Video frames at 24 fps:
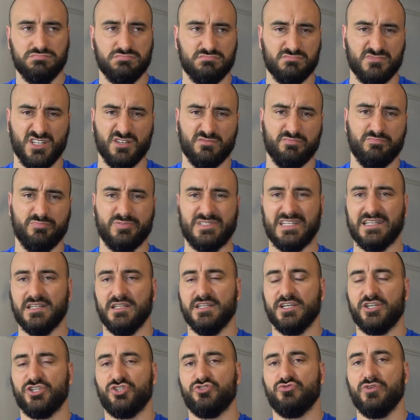
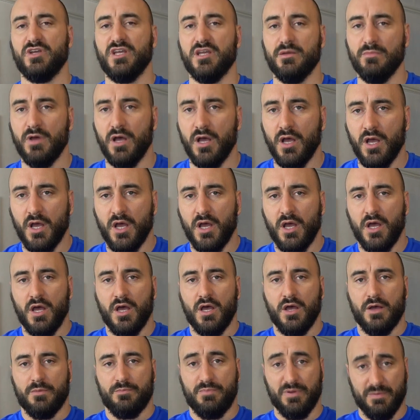particularly extreme,
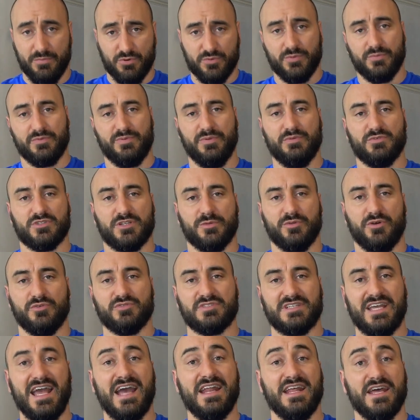people sometimes
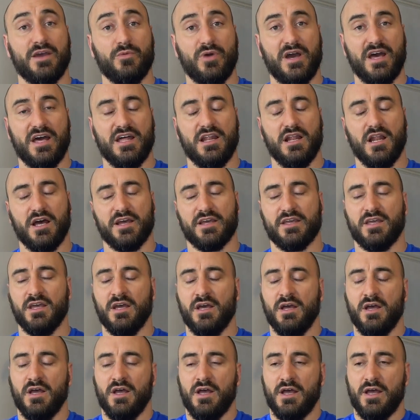get it where like
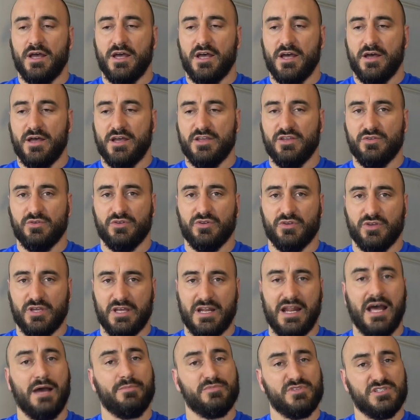it
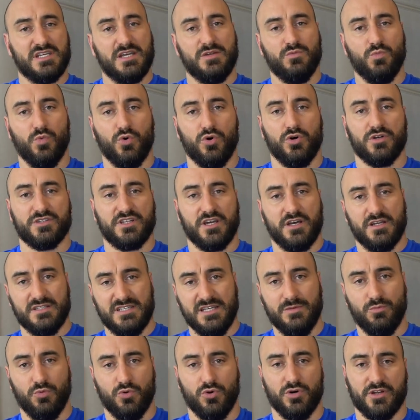happens in water,
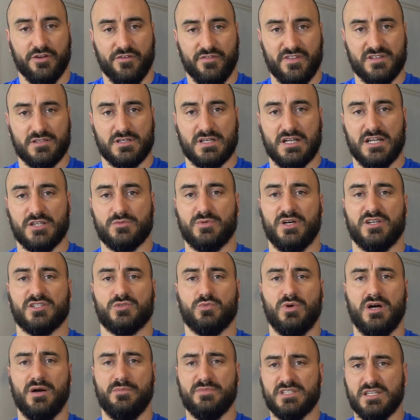deep water and things like that as well. So
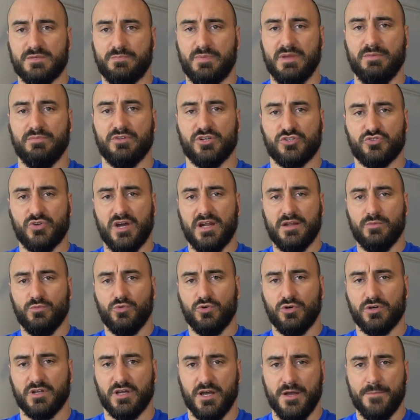what happens is people are treading
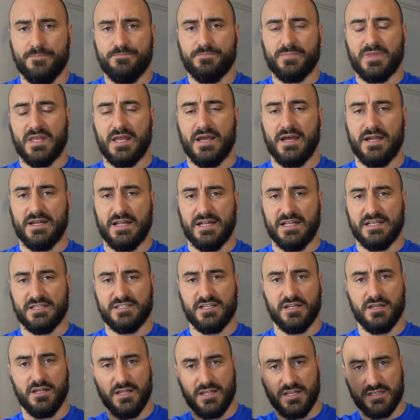water, and then they
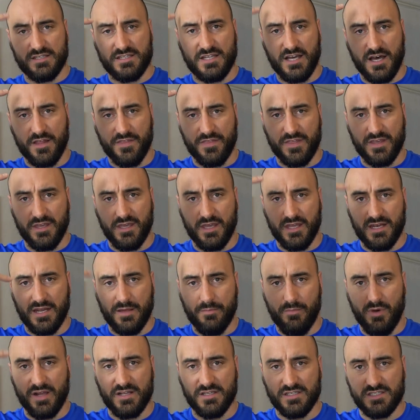start thinking, their
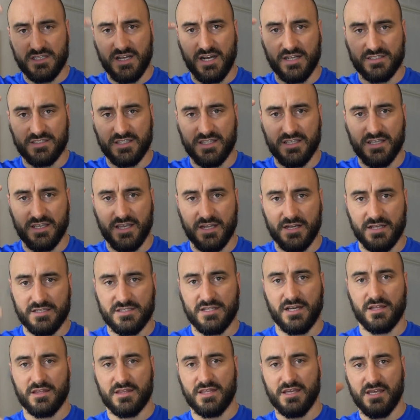mind starts thinking, they
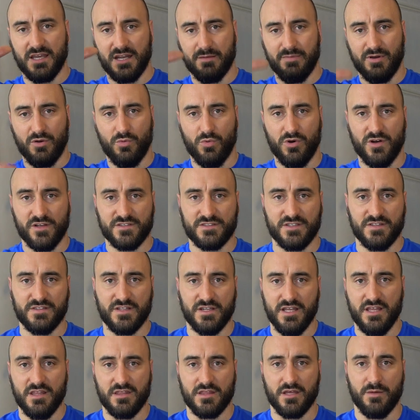start thinking about what's
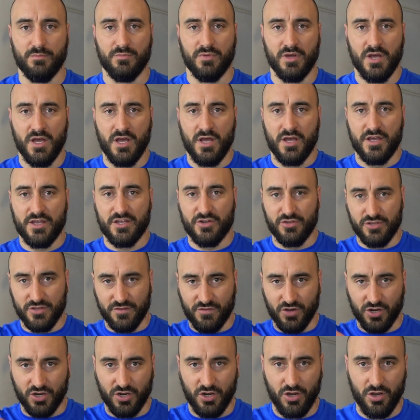underneath them. You've
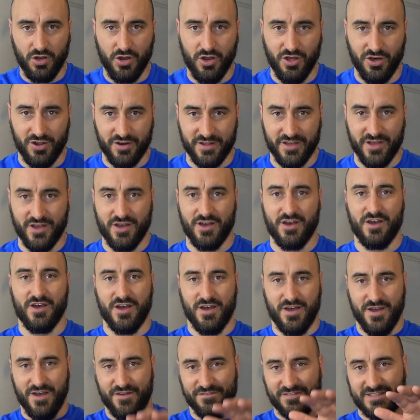got a lot
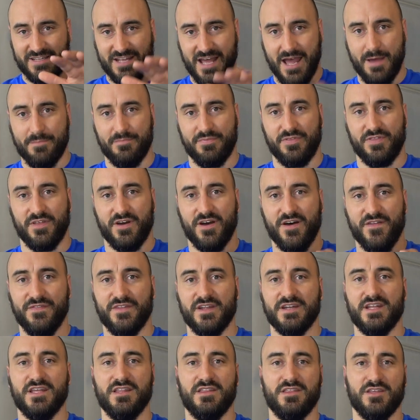of depth
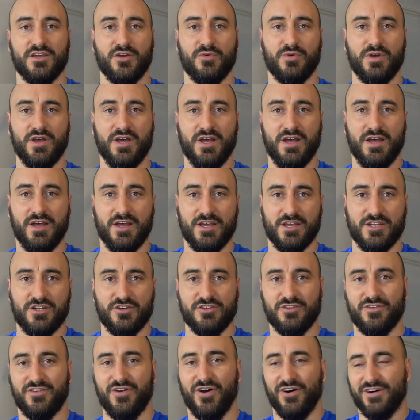underneath you.
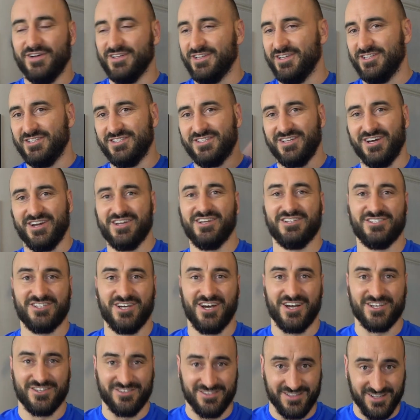You've got a tiger
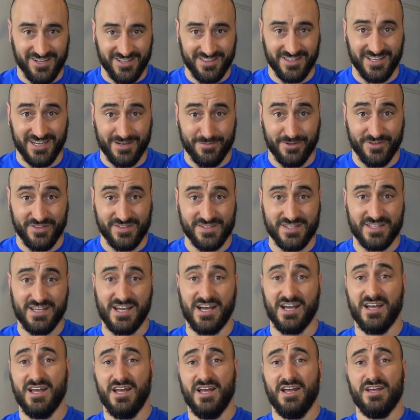shark, you start thinking about things like
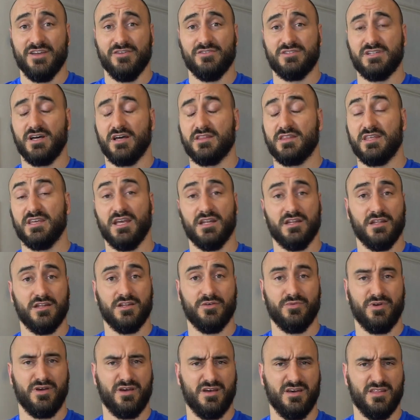that. You start
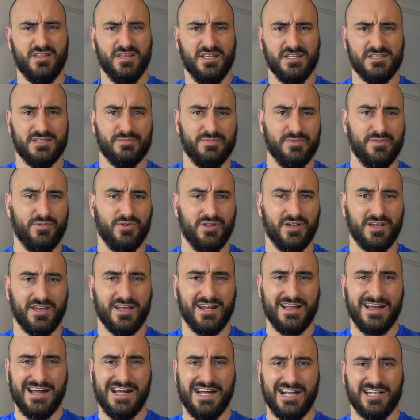thinking, are these people
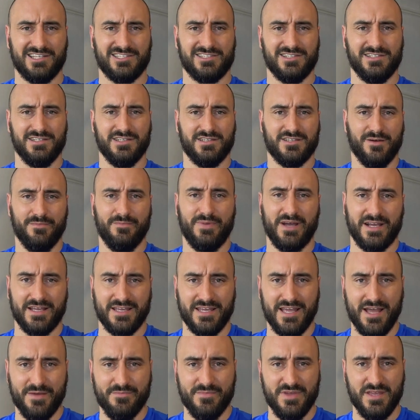going to actually come back
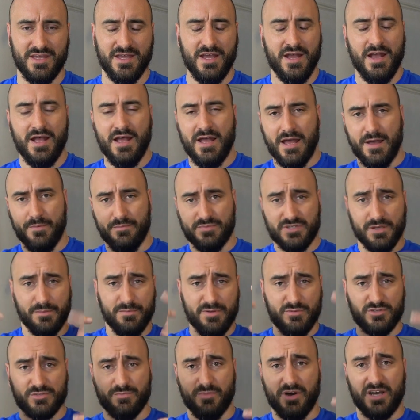and get me? And some
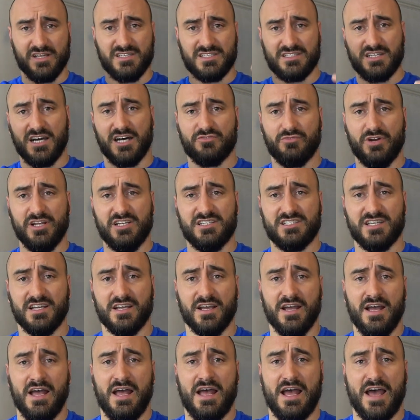people's minds start
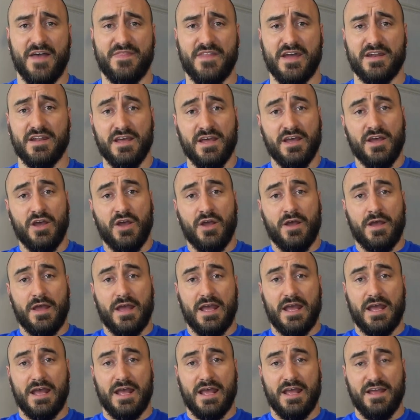racing, and then
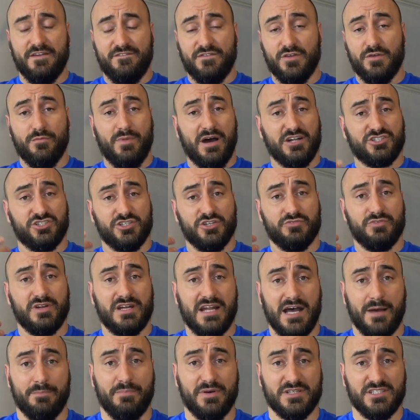if you imagine you're in
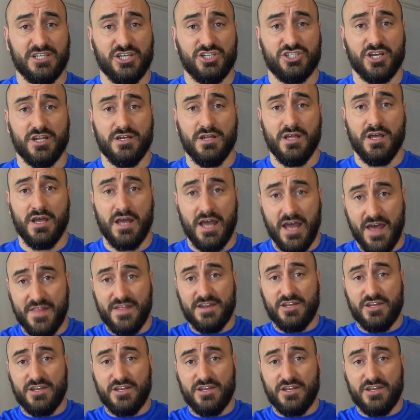that position and